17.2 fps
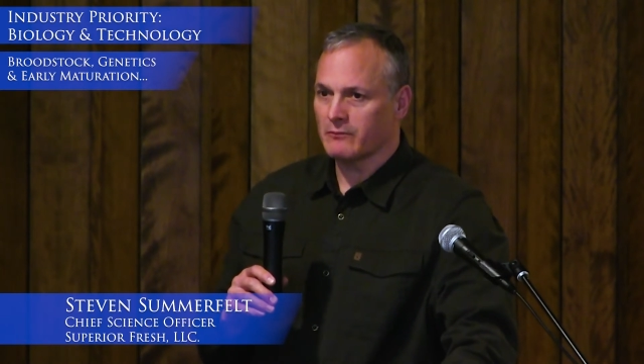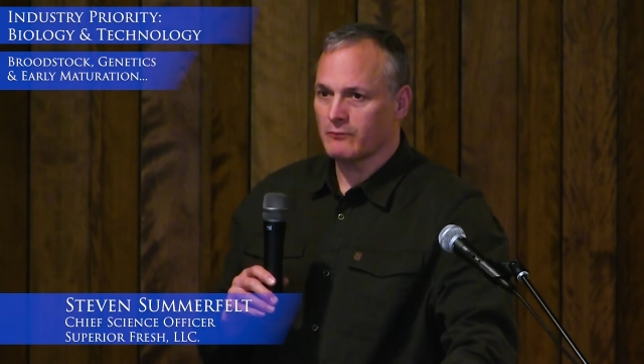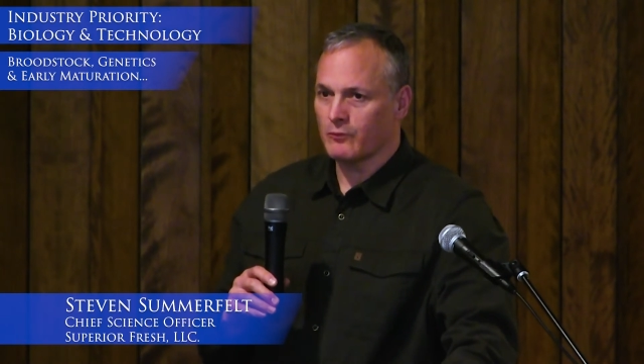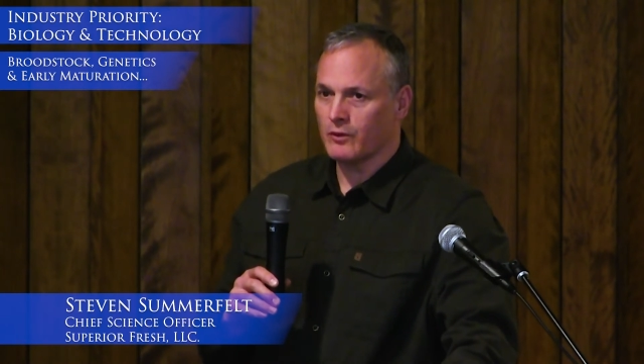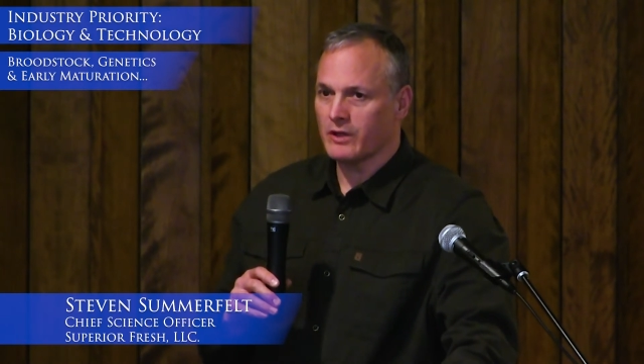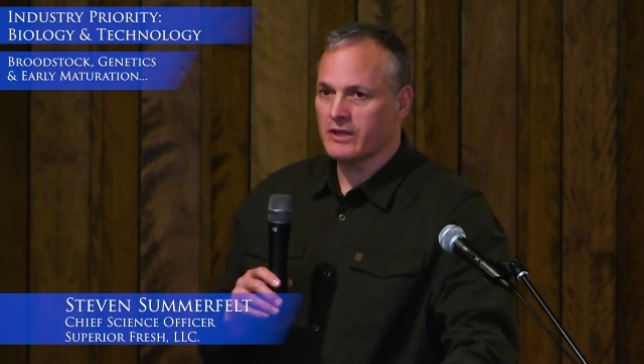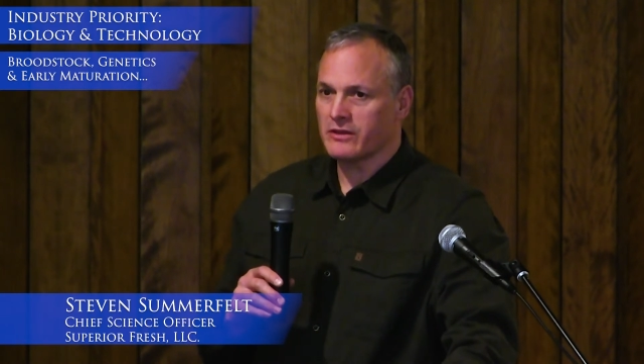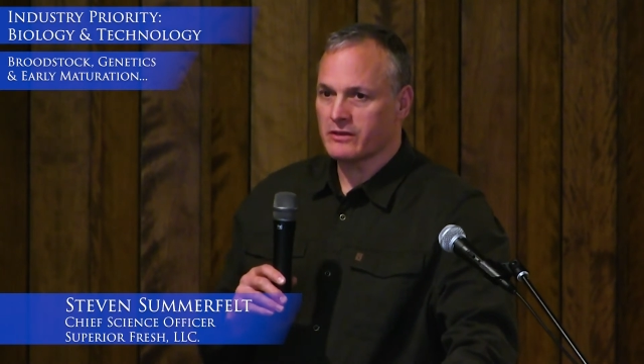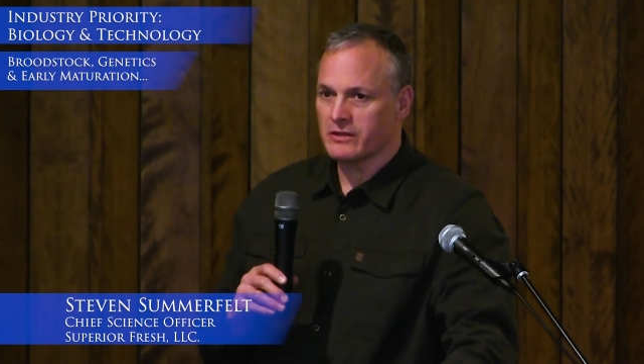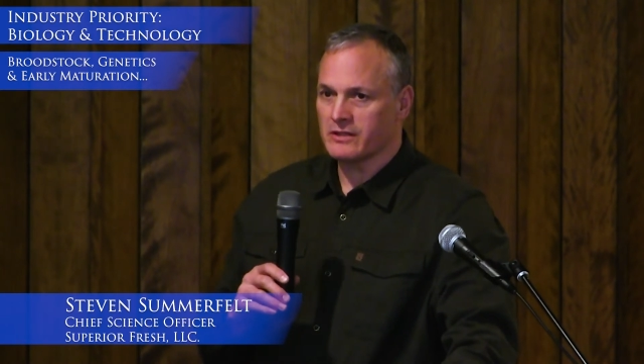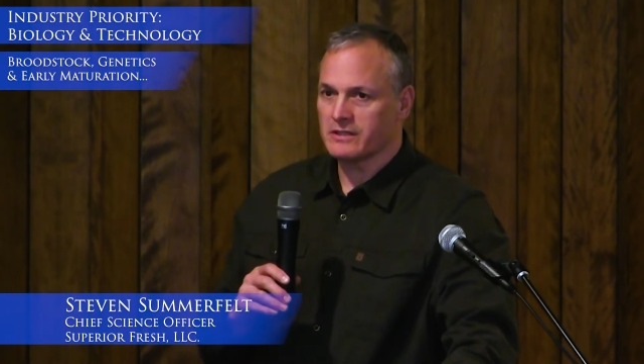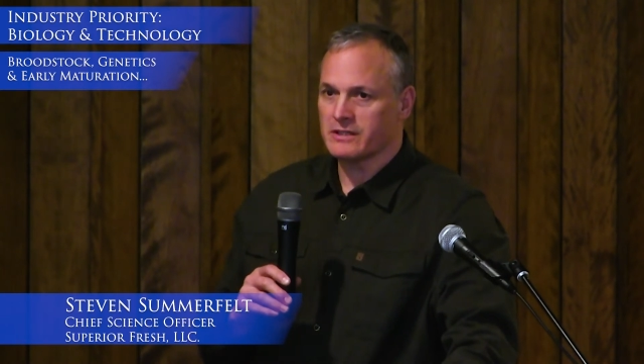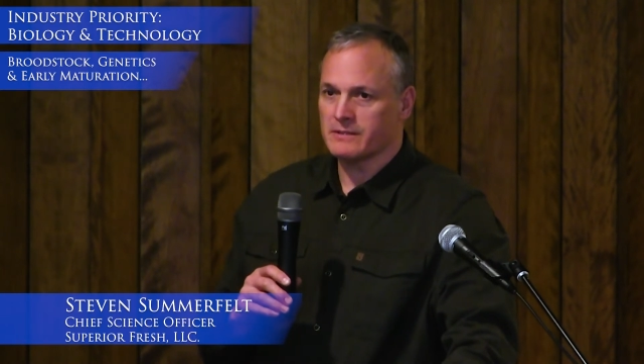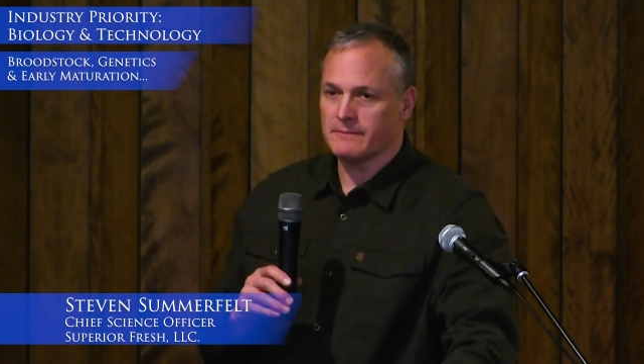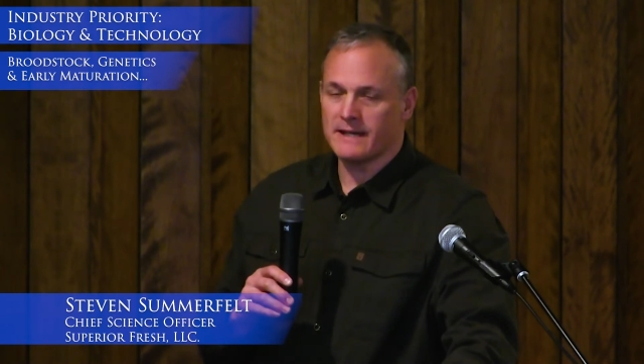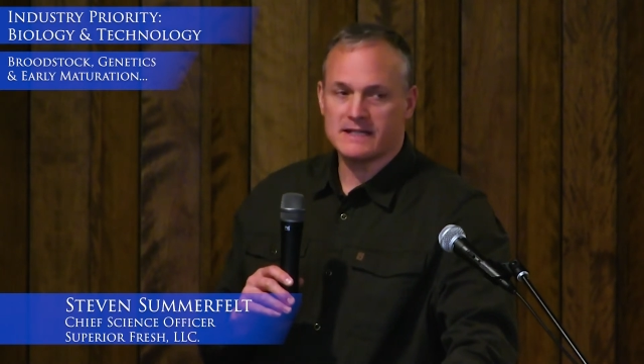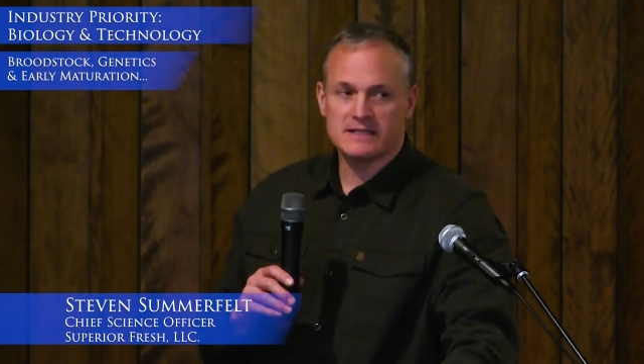with the
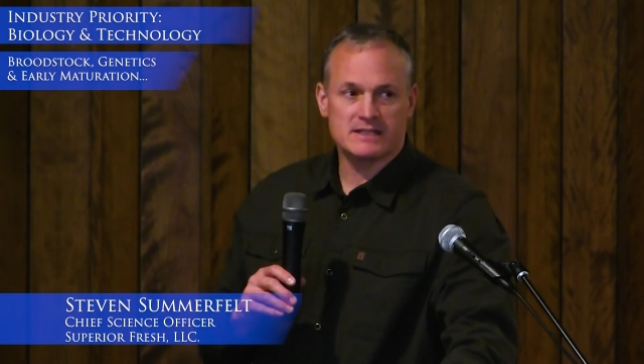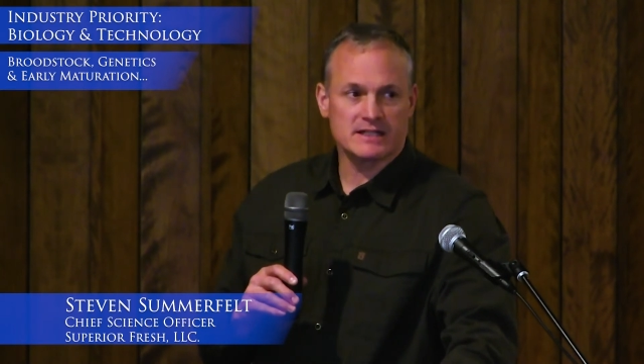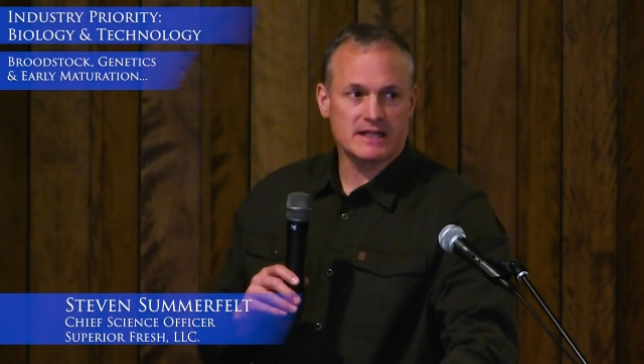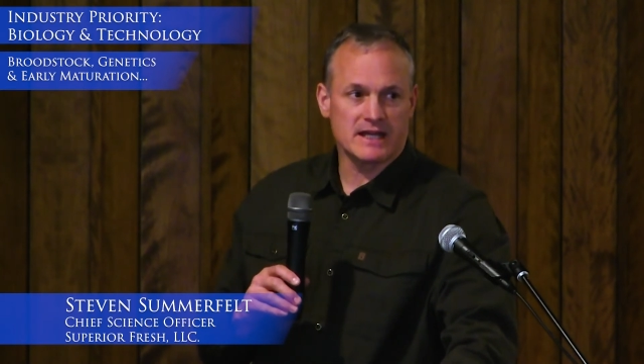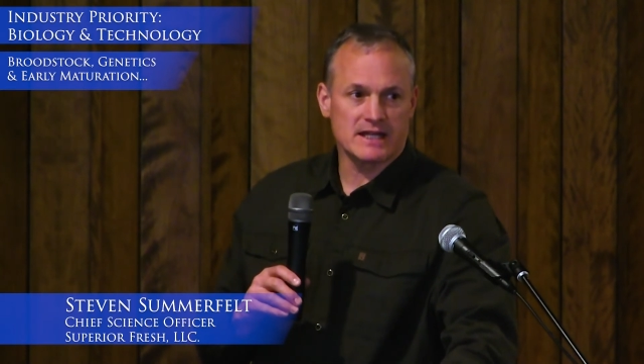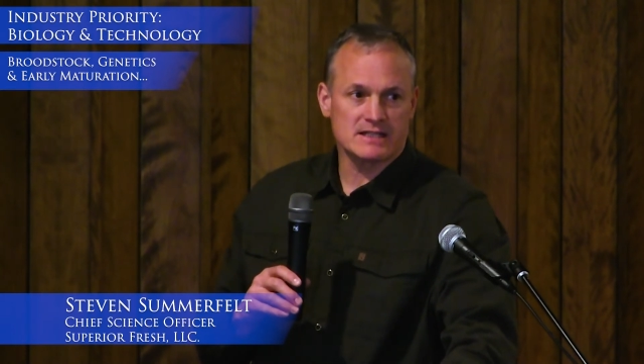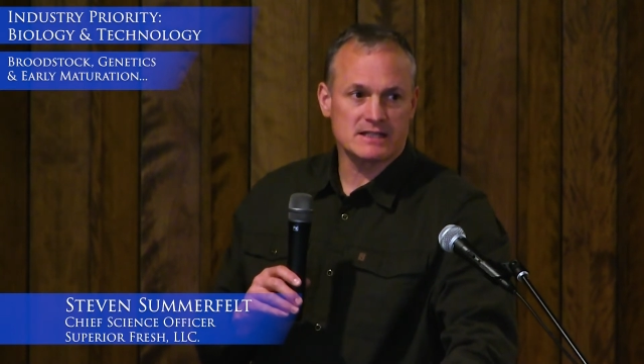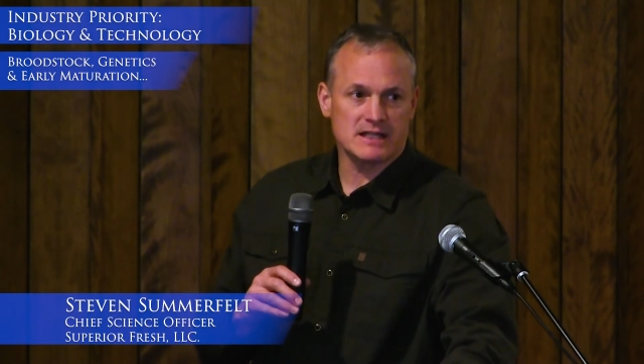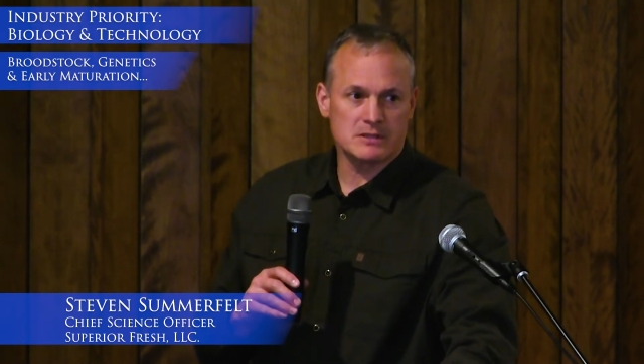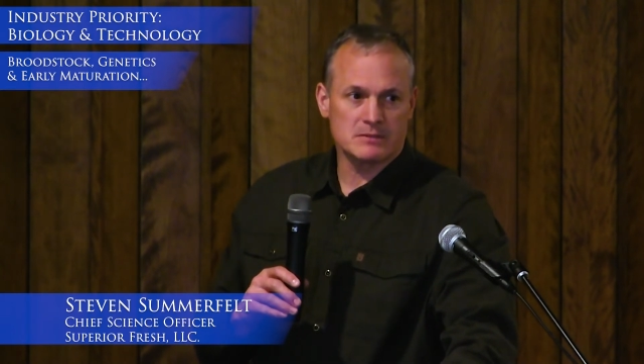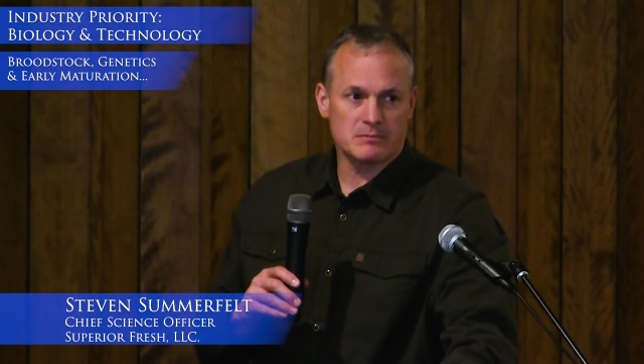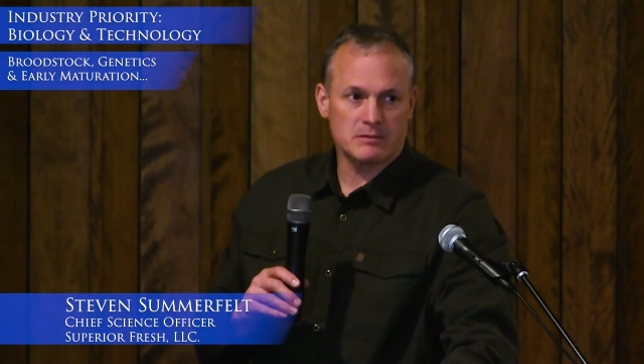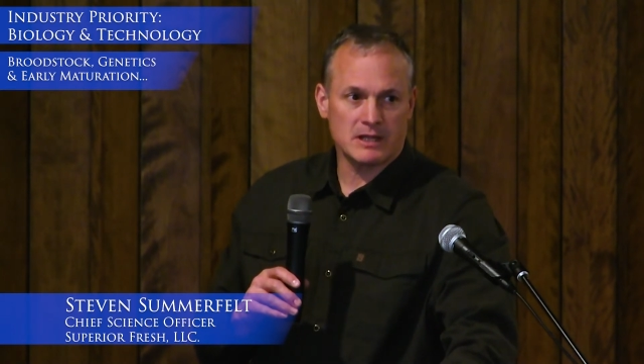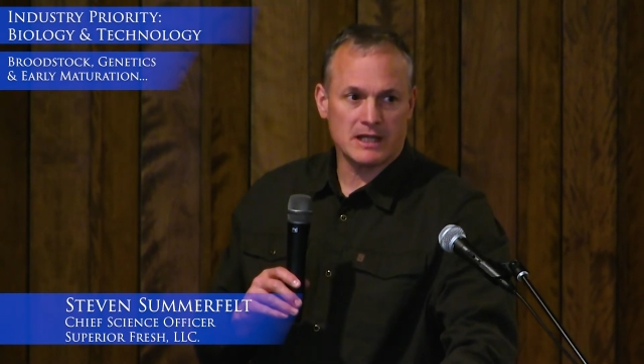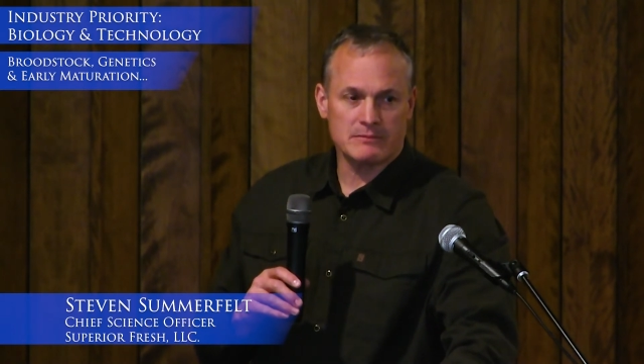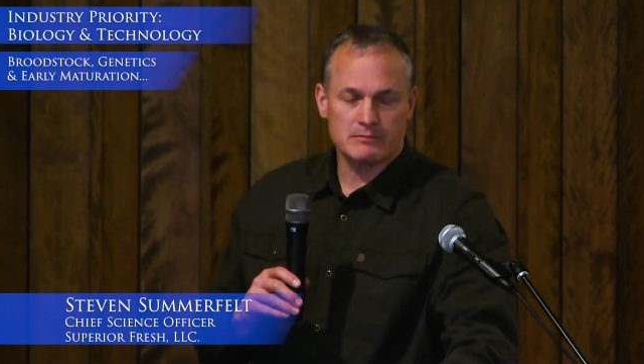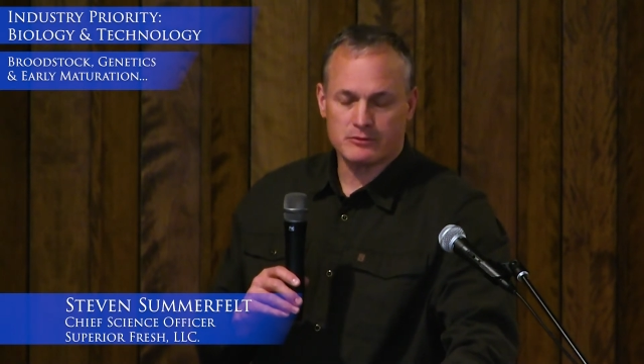domestic egg
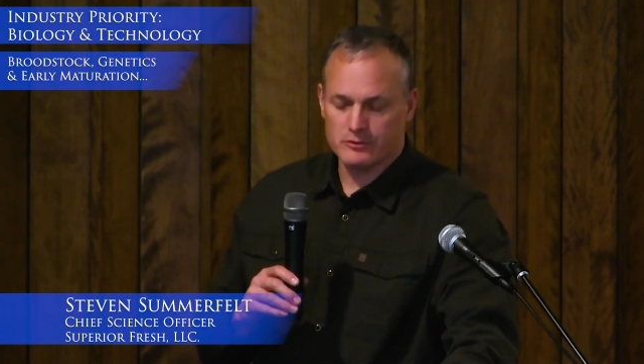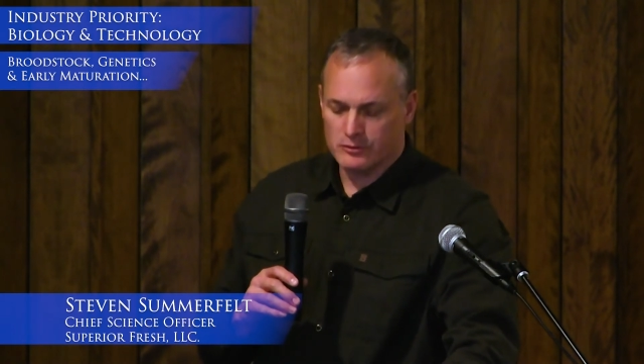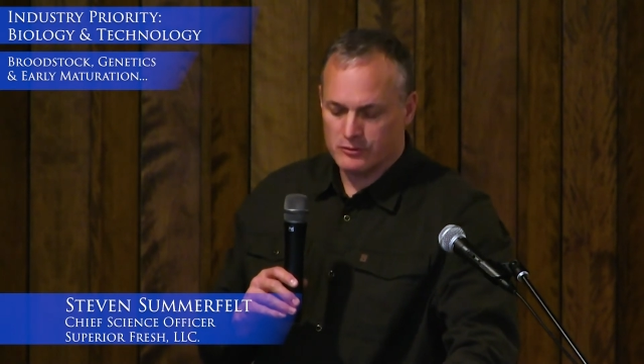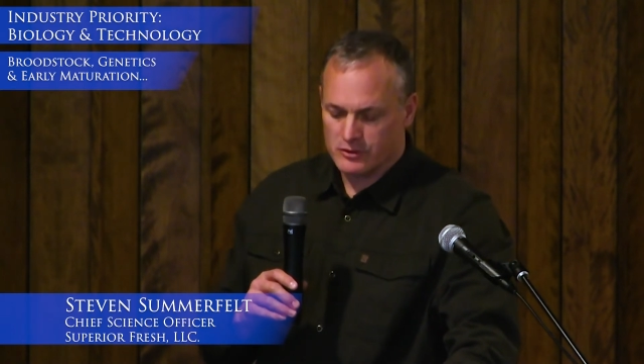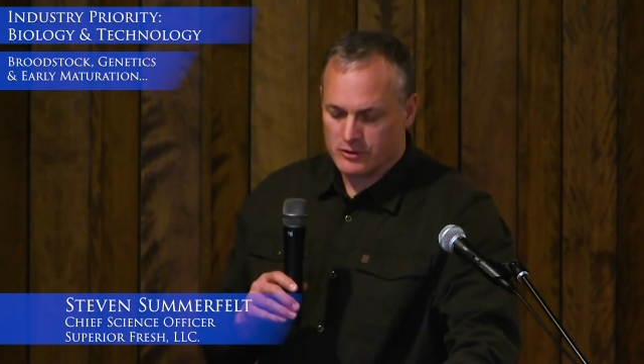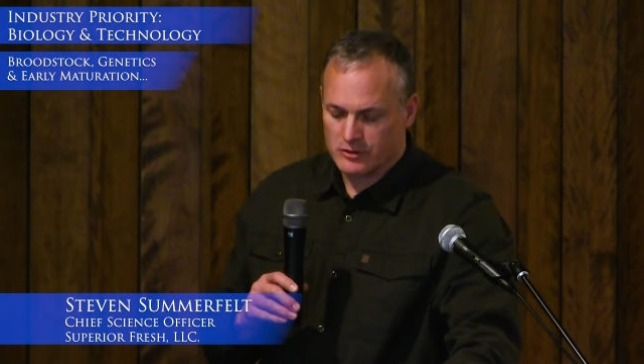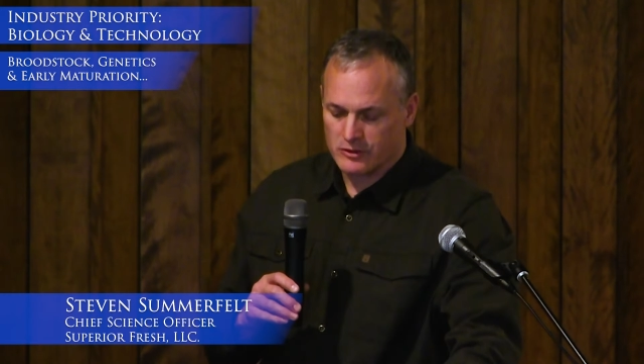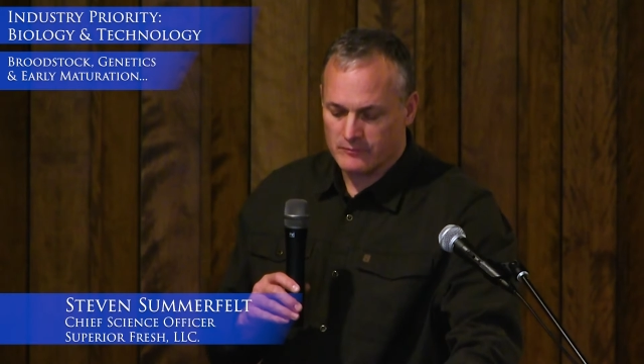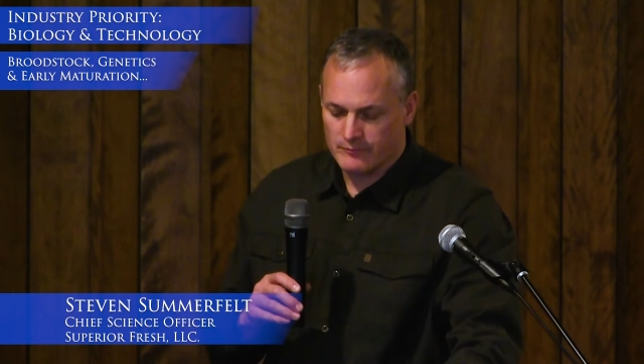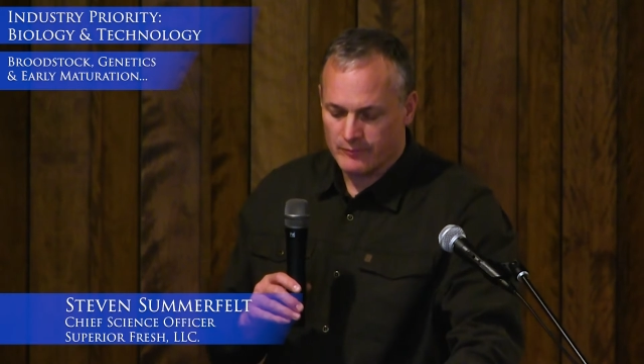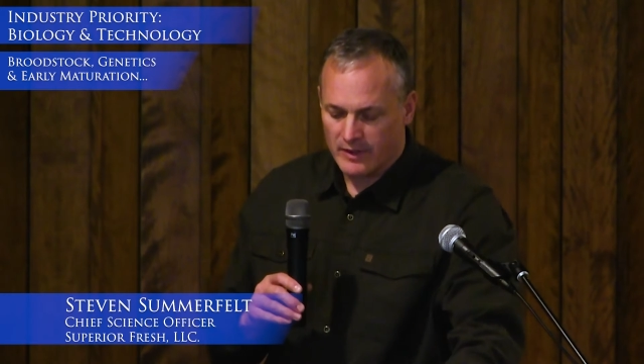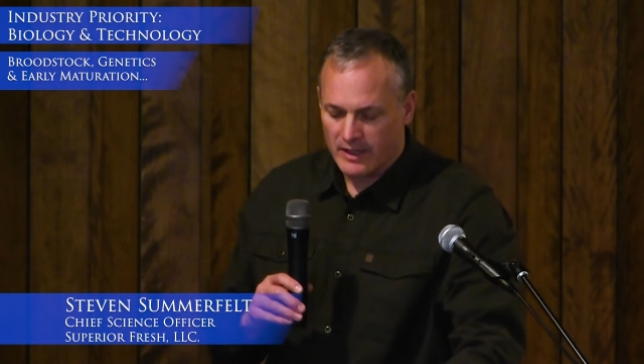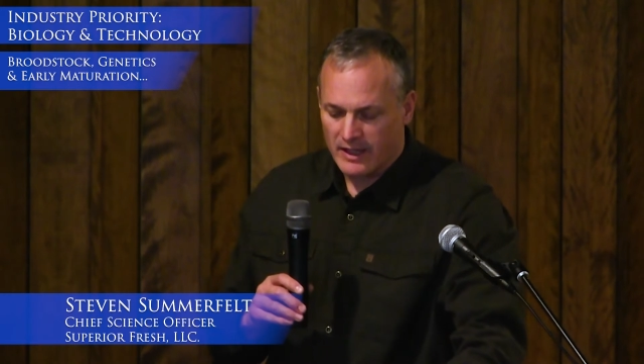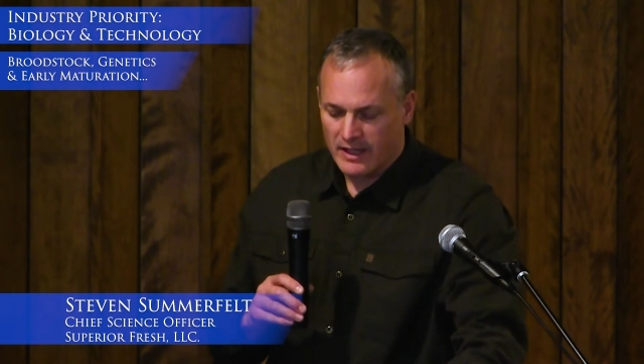supply producer